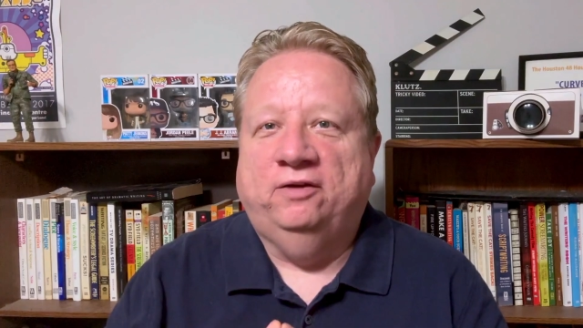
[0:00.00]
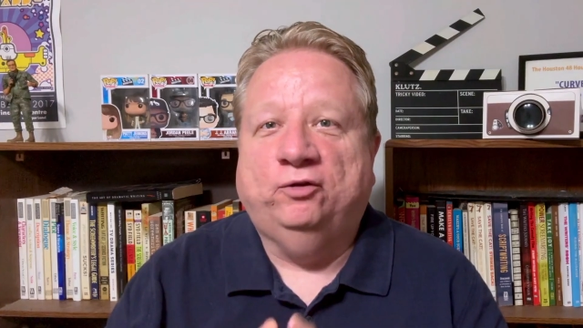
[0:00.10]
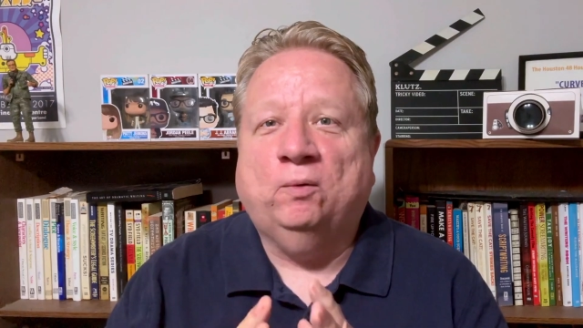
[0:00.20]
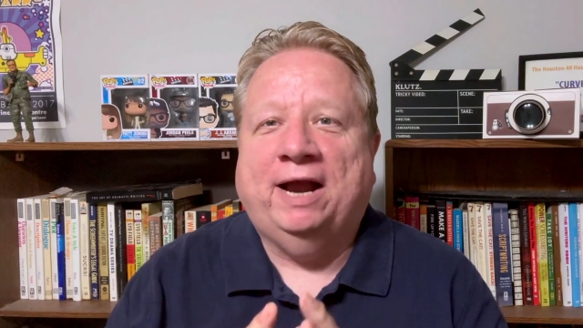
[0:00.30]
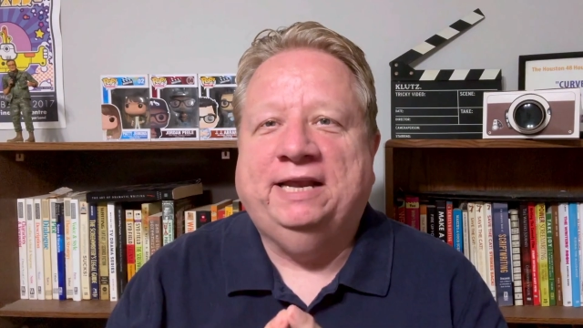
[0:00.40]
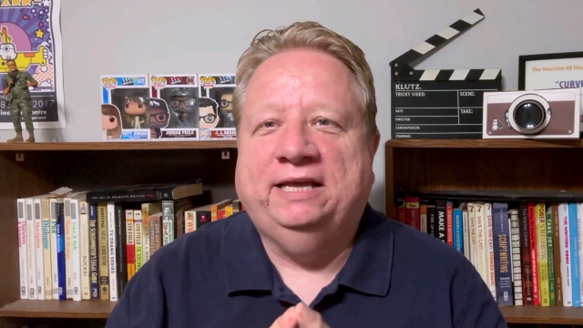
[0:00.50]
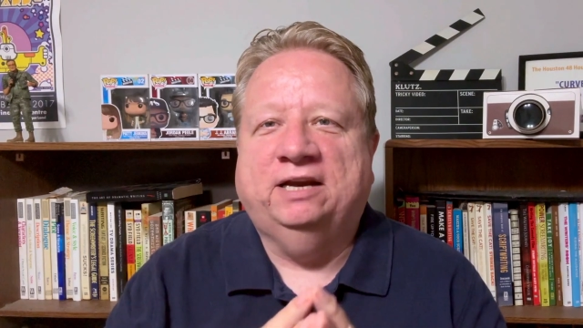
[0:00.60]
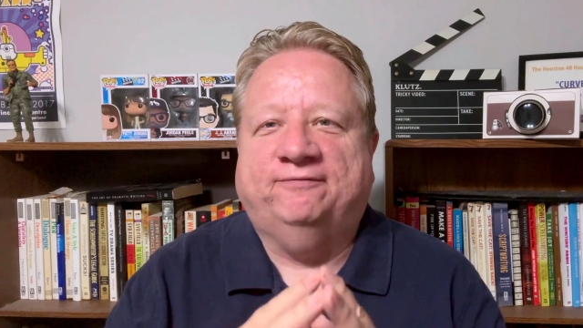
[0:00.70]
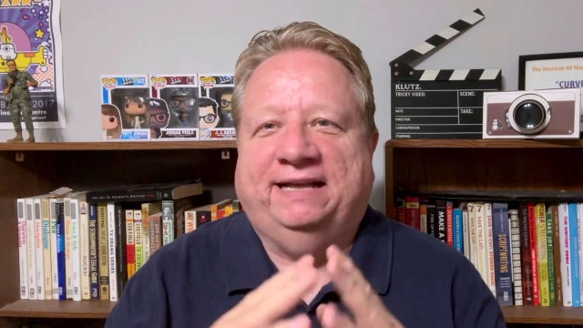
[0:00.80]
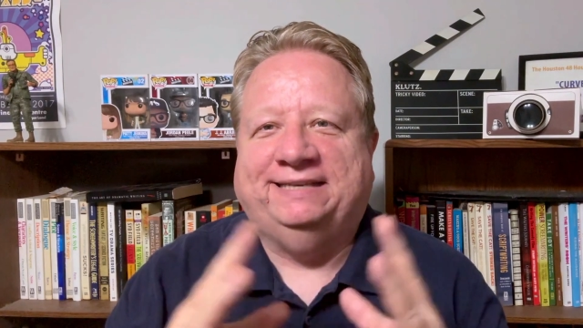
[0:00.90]
if you're writing in
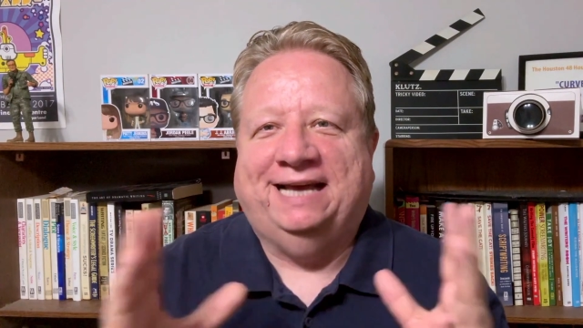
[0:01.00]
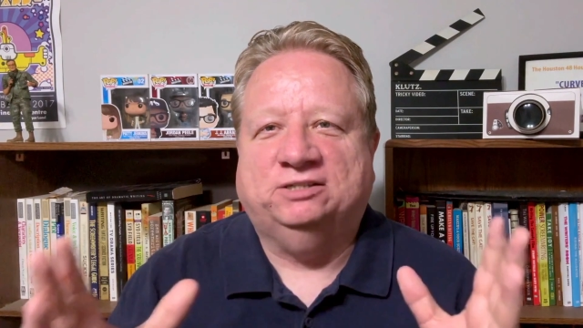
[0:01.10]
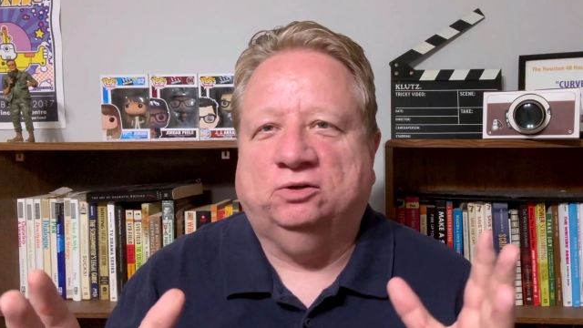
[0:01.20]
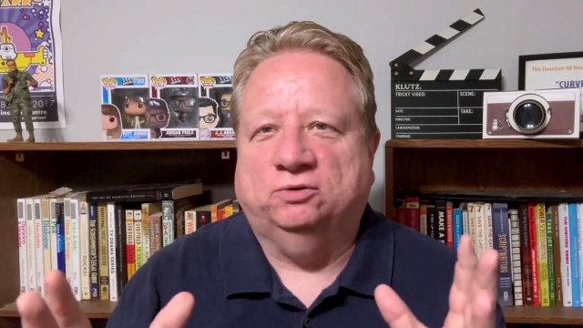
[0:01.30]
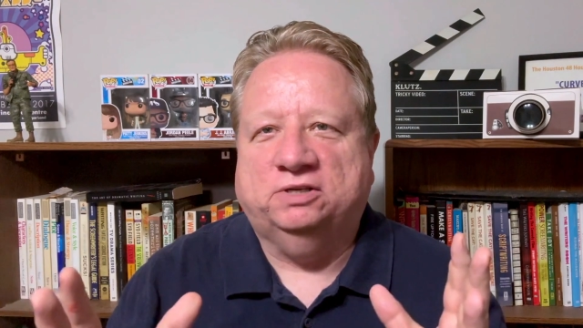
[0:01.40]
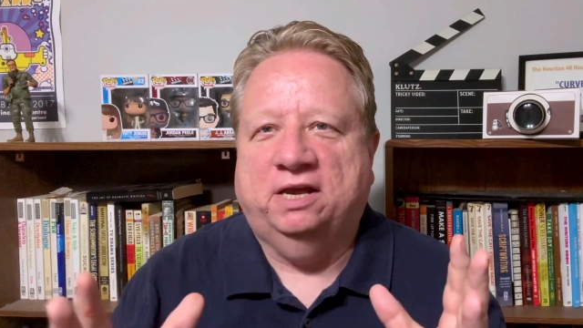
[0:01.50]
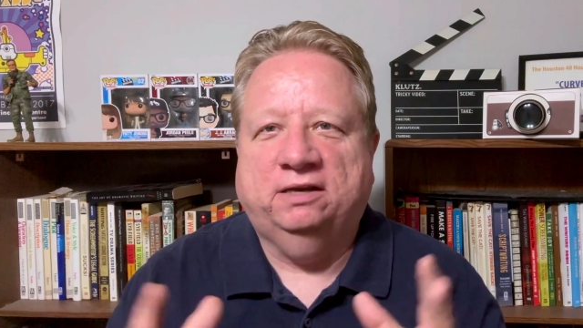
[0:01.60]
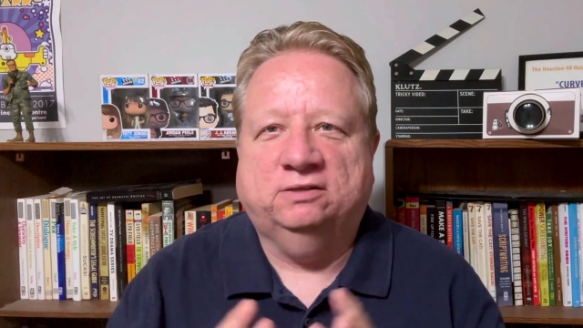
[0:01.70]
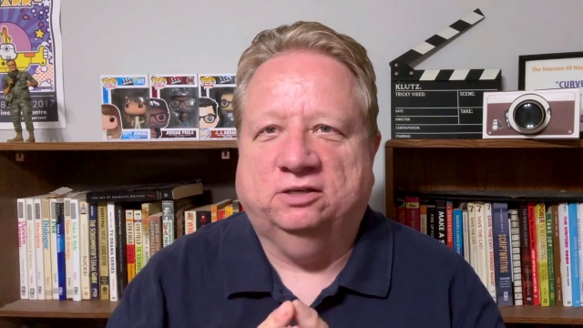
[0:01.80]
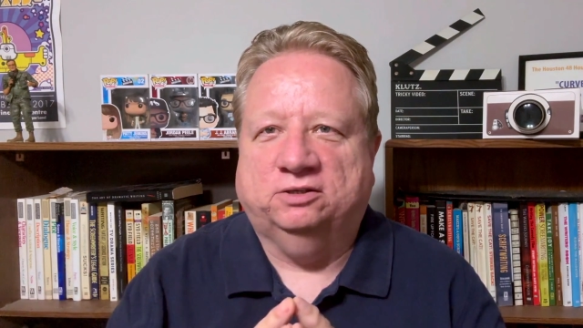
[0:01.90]
a fantastical
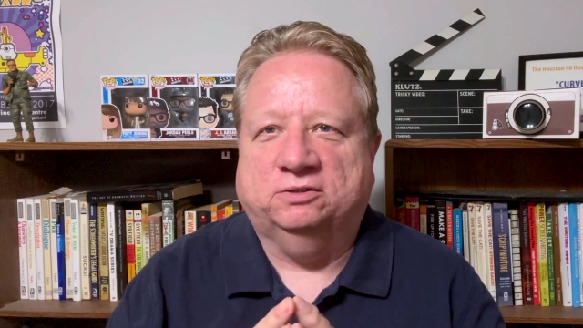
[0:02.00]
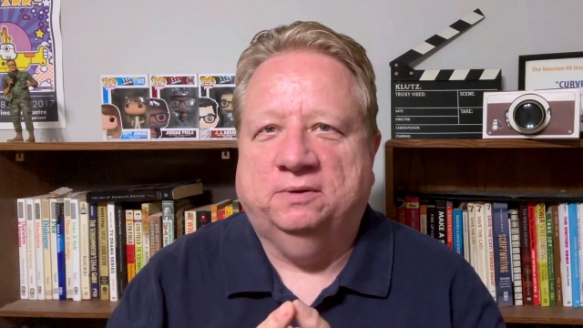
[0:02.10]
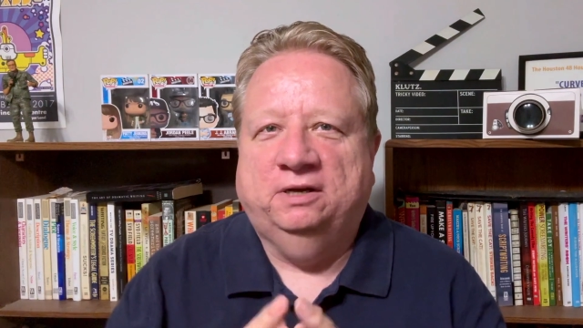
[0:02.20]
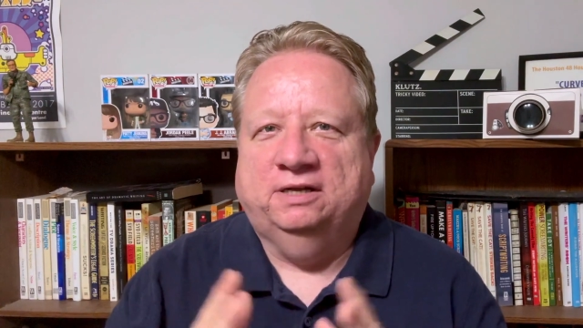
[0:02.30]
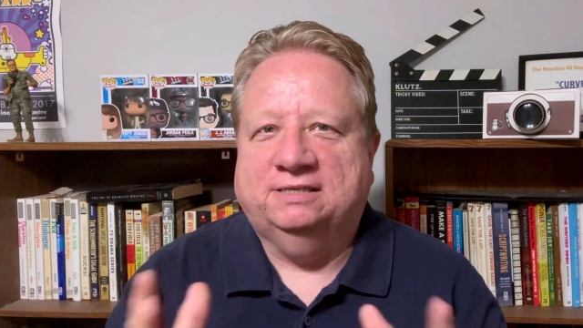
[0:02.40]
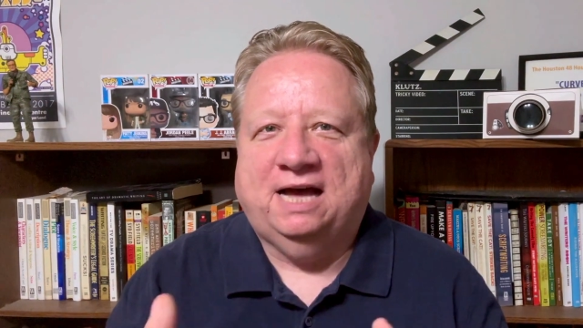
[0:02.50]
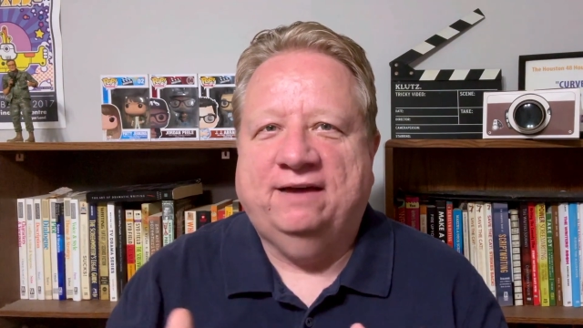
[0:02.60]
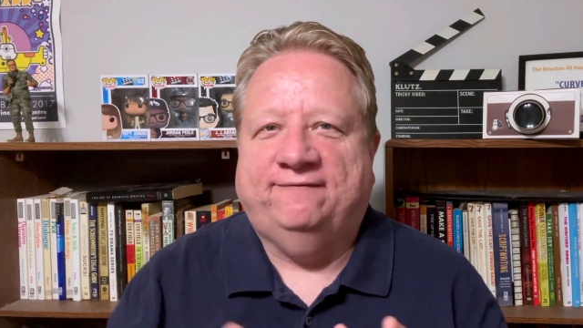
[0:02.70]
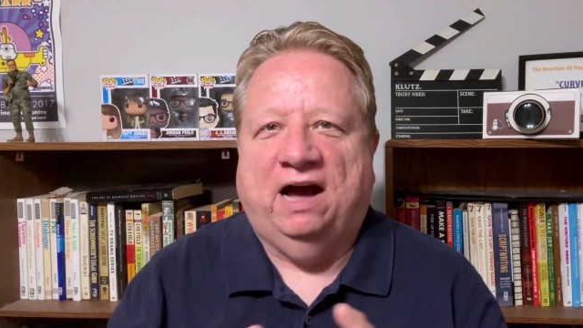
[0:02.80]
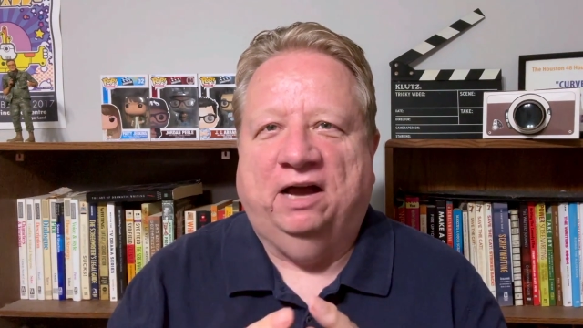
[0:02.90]
setting such as
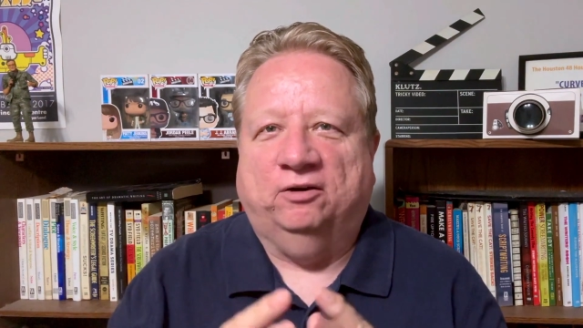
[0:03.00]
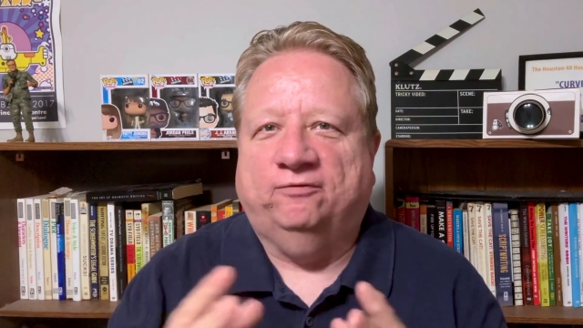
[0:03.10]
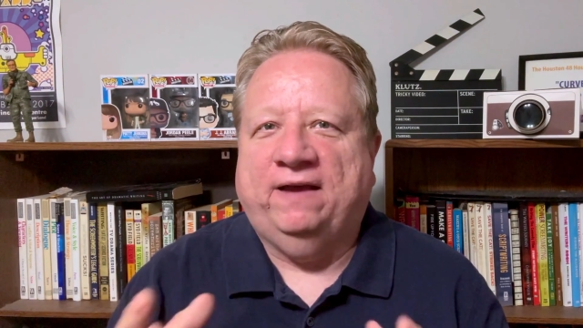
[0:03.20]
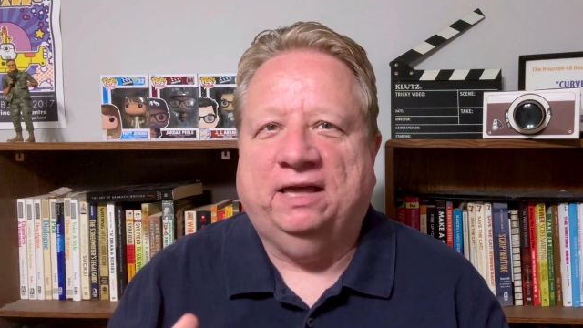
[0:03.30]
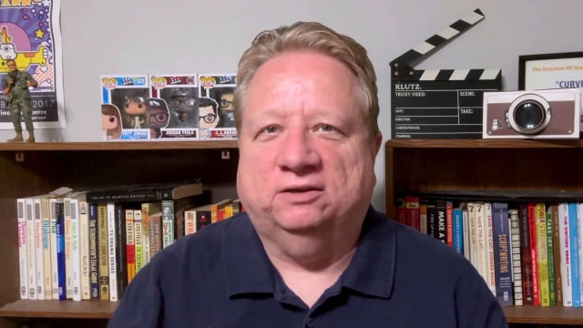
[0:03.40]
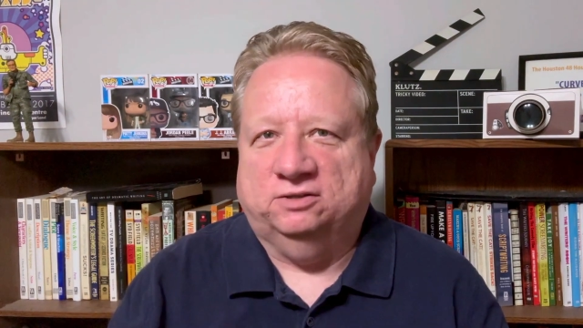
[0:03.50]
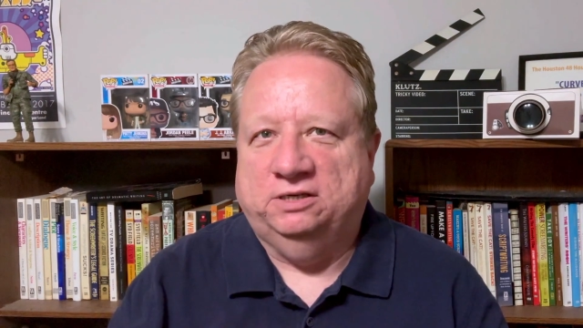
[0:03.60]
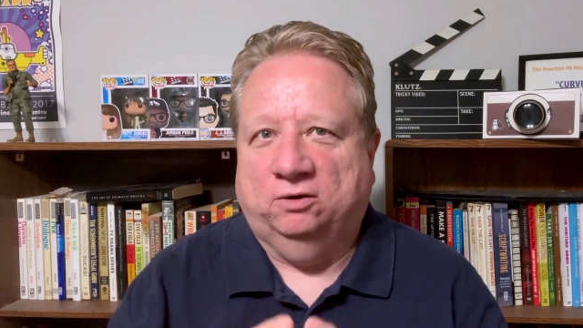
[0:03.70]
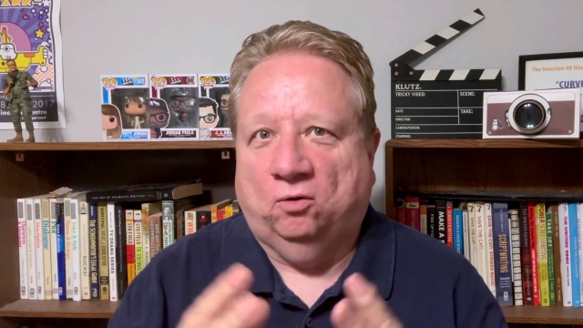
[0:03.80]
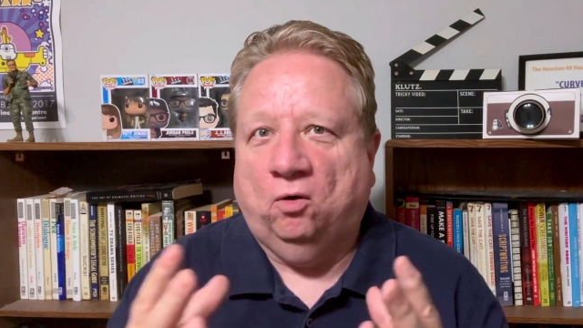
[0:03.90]
sci-fi or
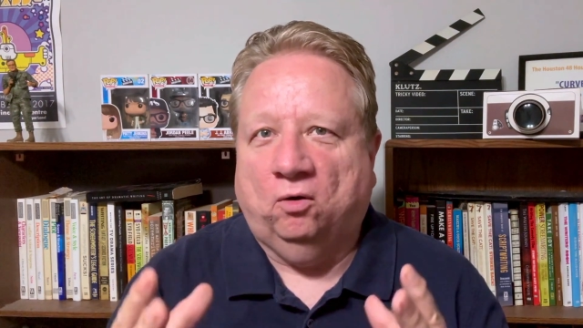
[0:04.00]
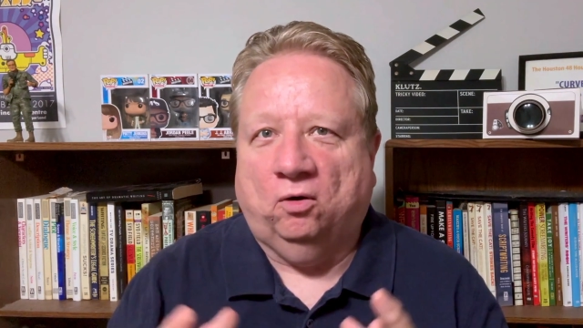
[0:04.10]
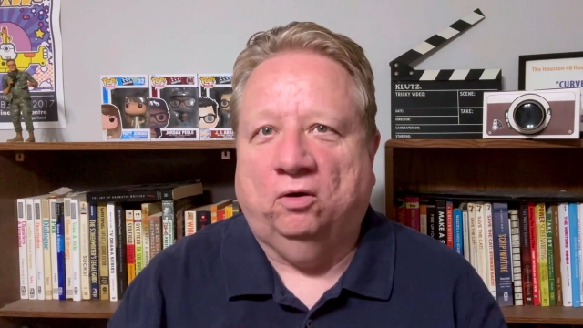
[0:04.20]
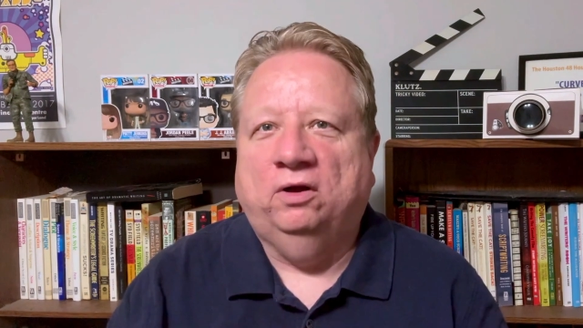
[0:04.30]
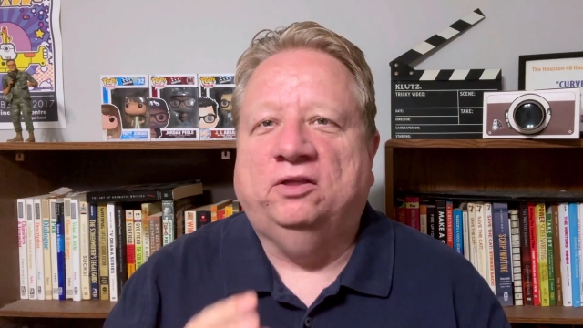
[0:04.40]
fantasy or horror,